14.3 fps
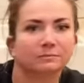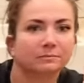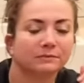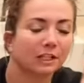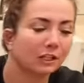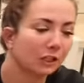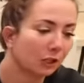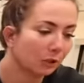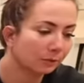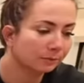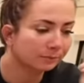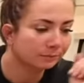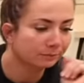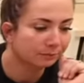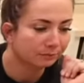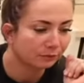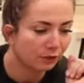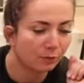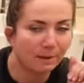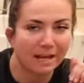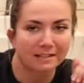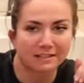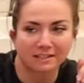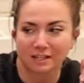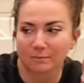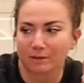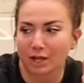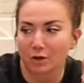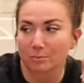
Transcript: There you go. Two baskets and a platter,